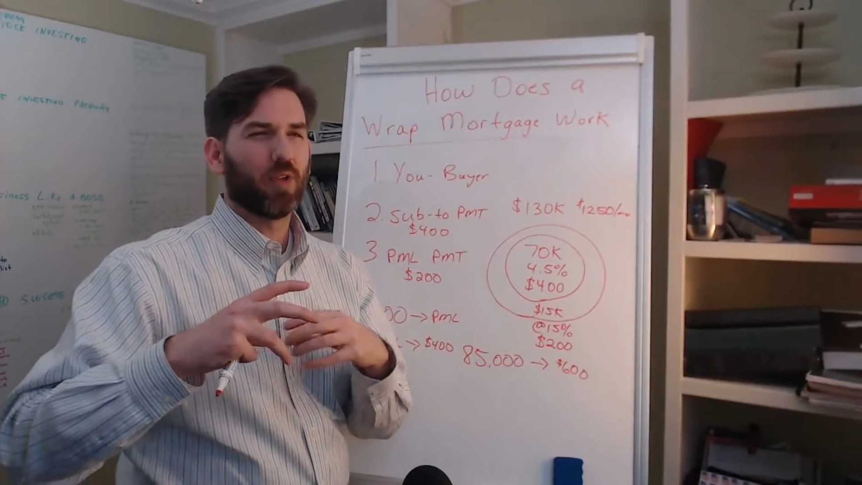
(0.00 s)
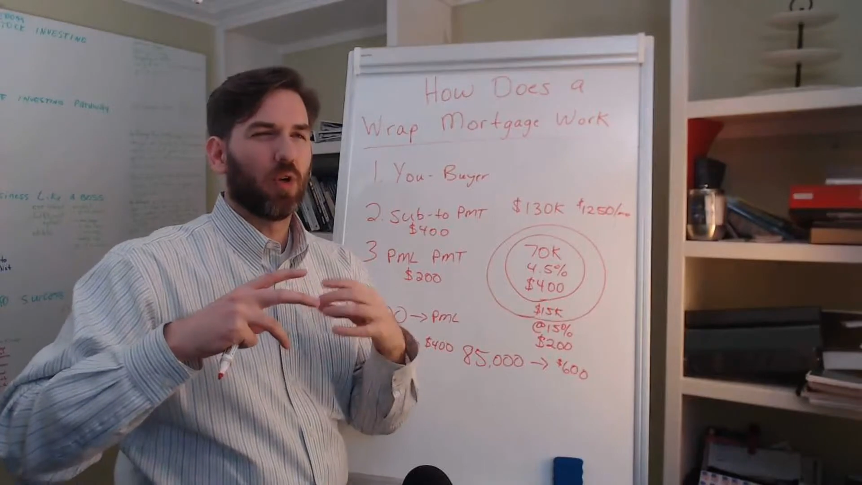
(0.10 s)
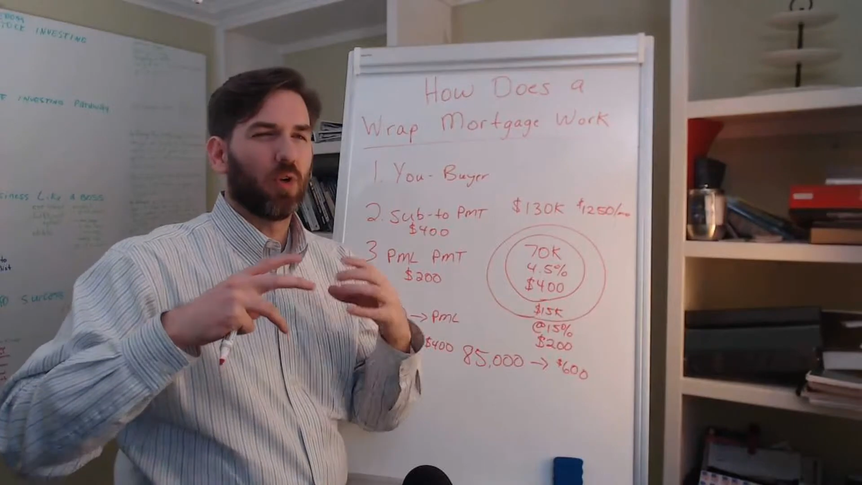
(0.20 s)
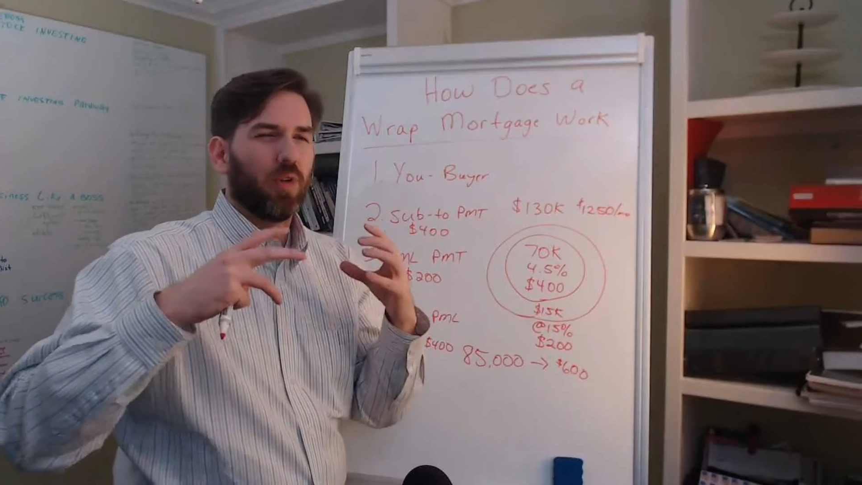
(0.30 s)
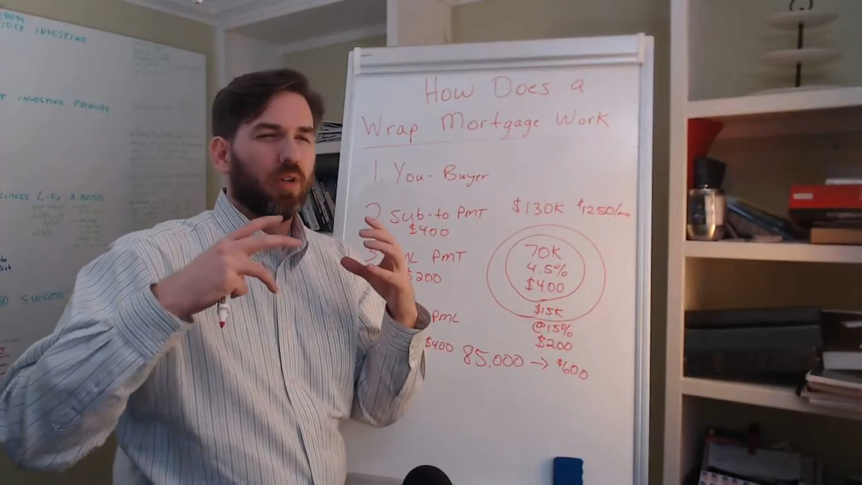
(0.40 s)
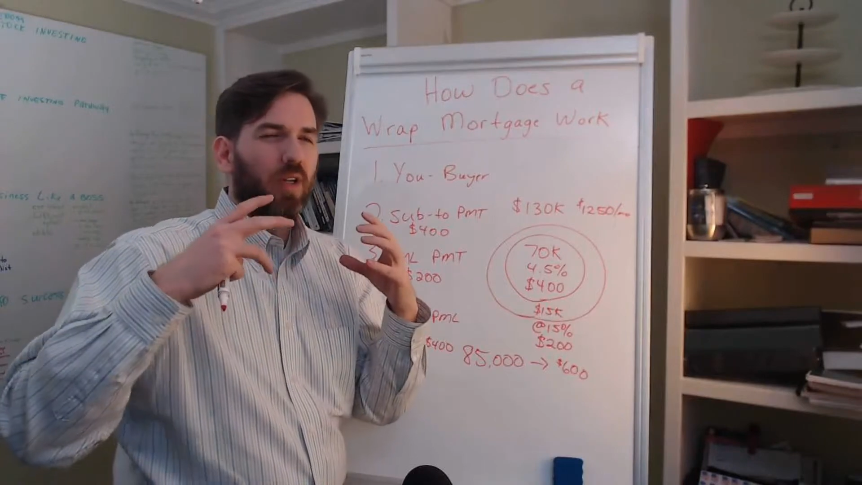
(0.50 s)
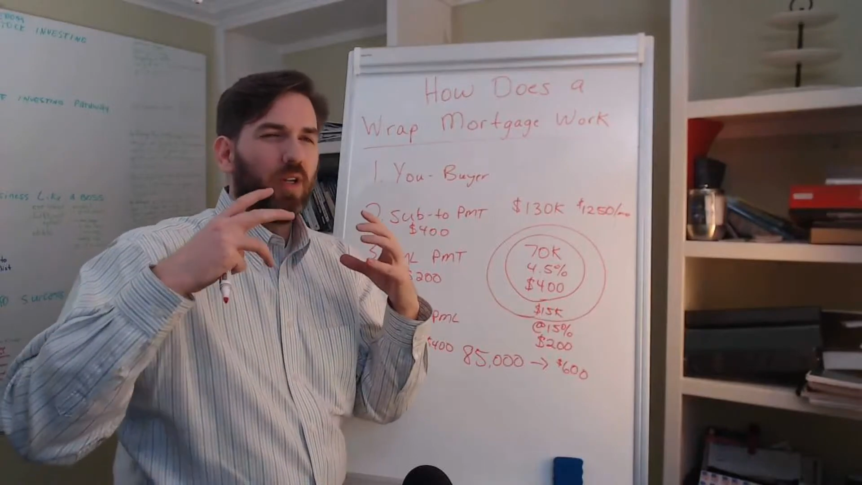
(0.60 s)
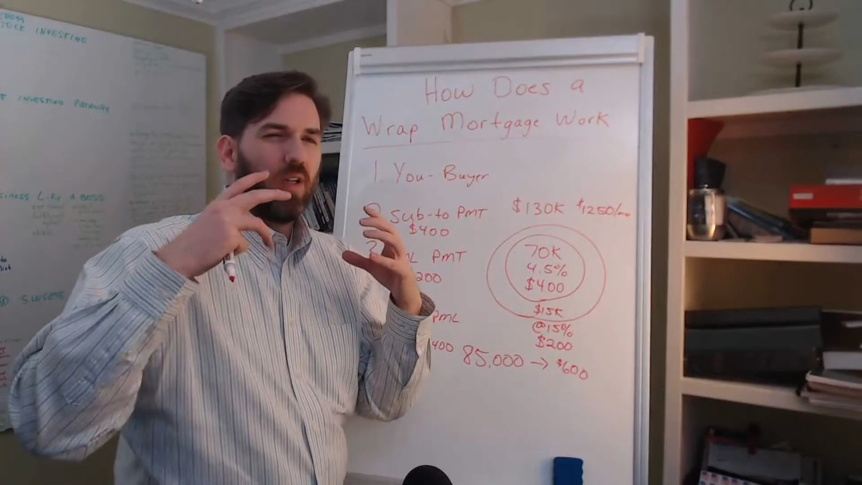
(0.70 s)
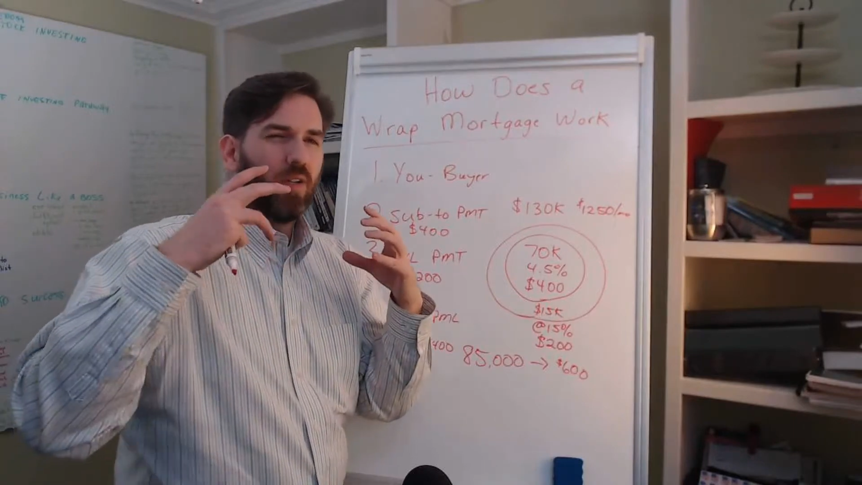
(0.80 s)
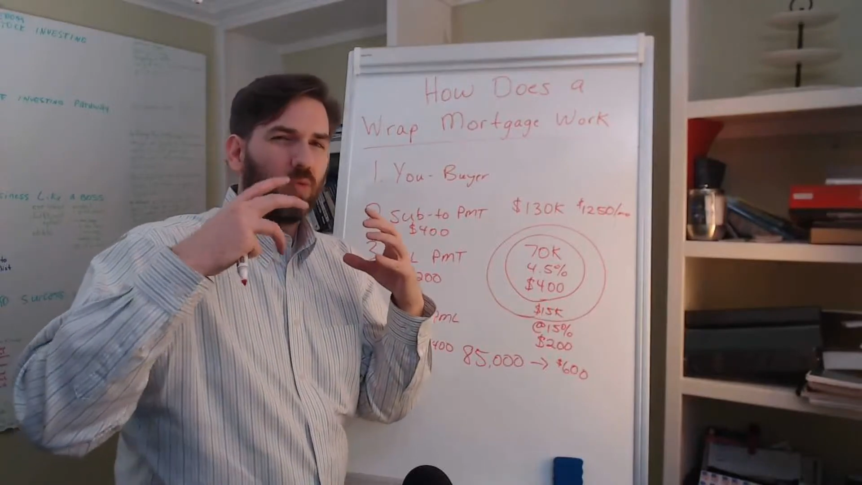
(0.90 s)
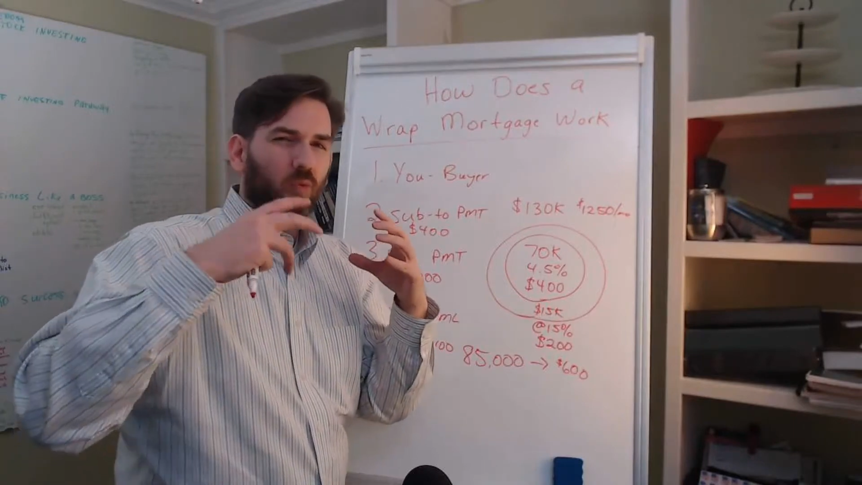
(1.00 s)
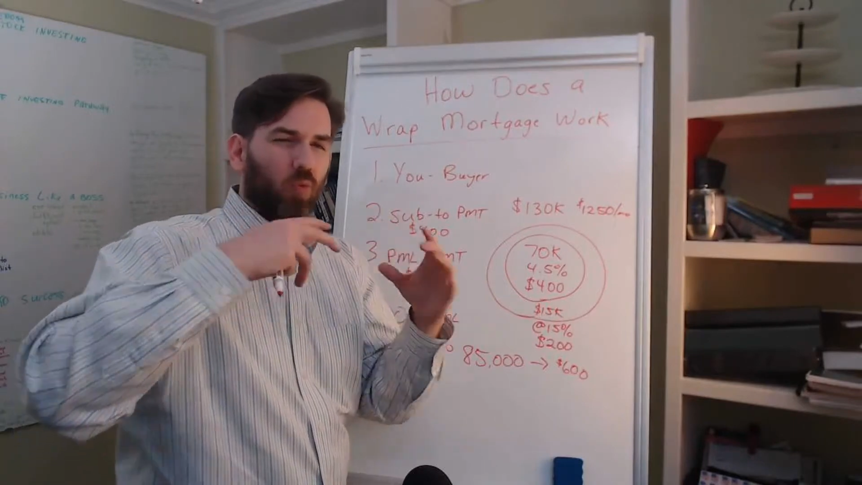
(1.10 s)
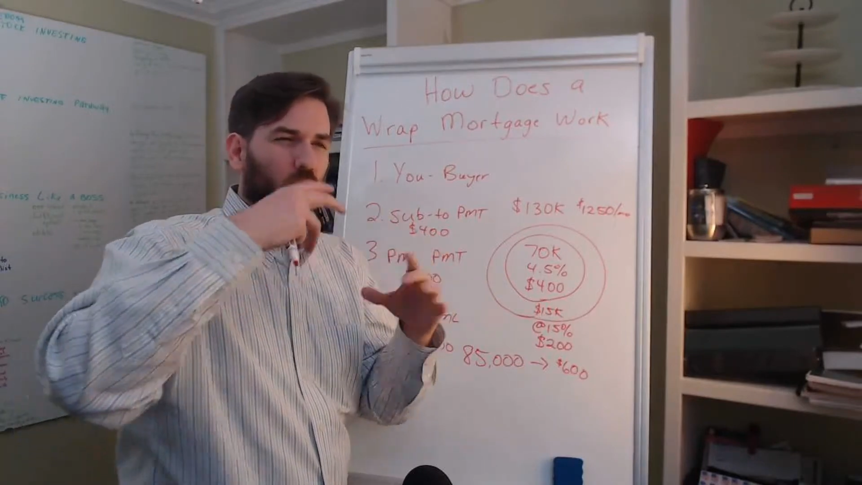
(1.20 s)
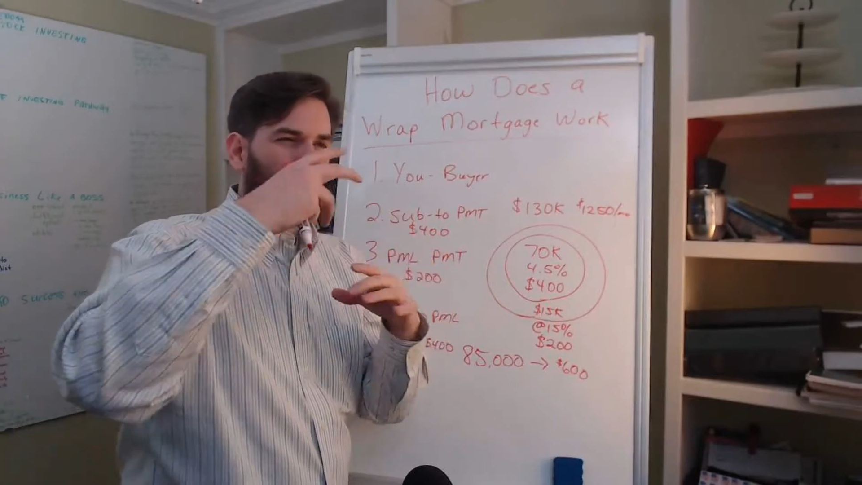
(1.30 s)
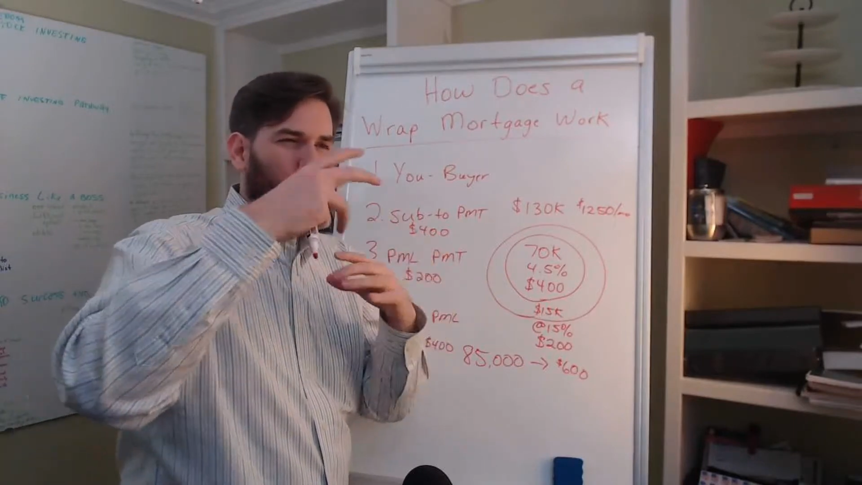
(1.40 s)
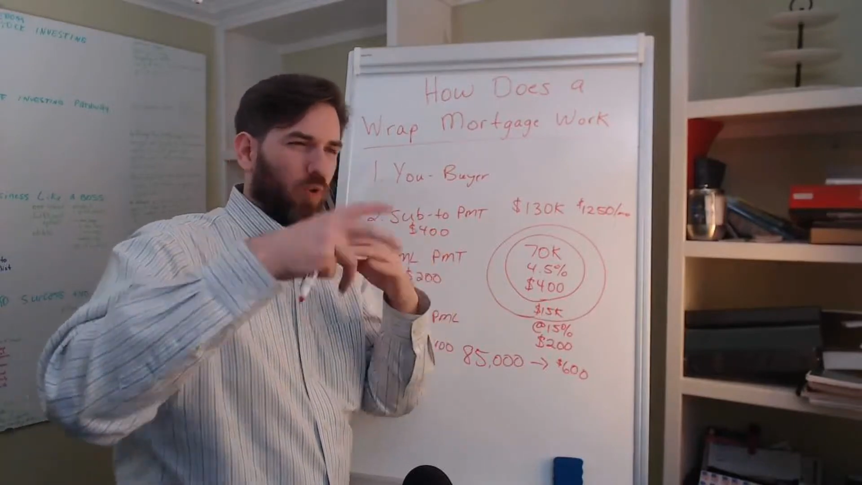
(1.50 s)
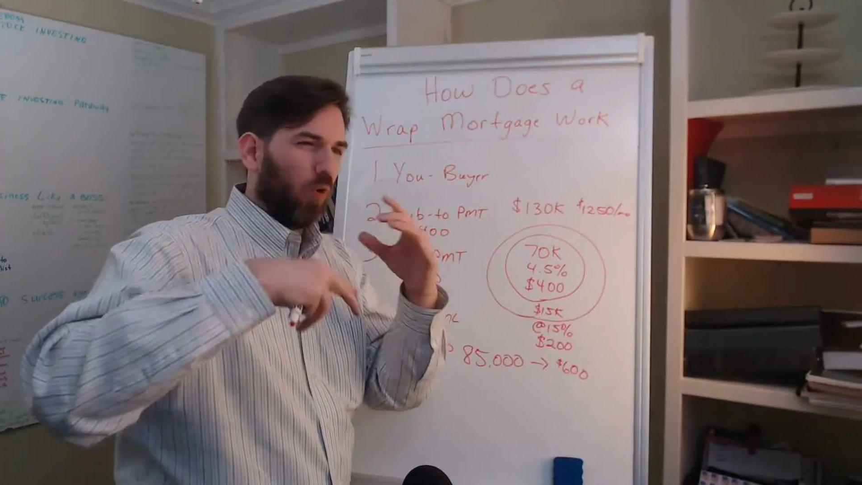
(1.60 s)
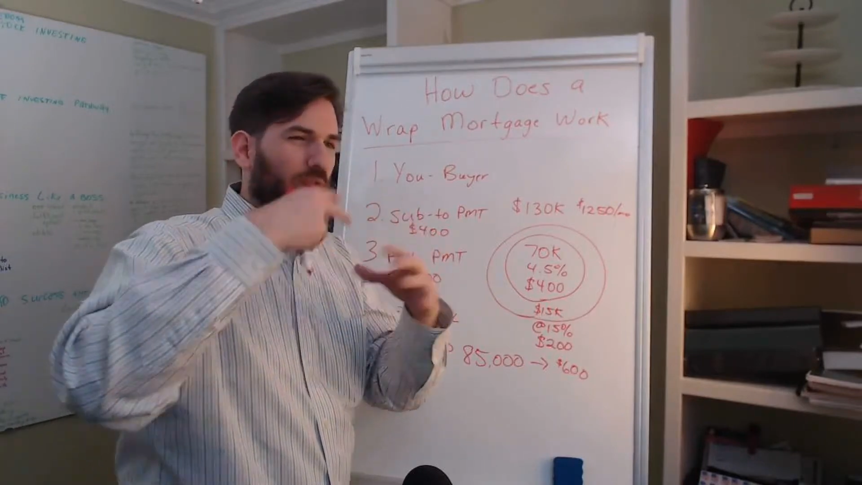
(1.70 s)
go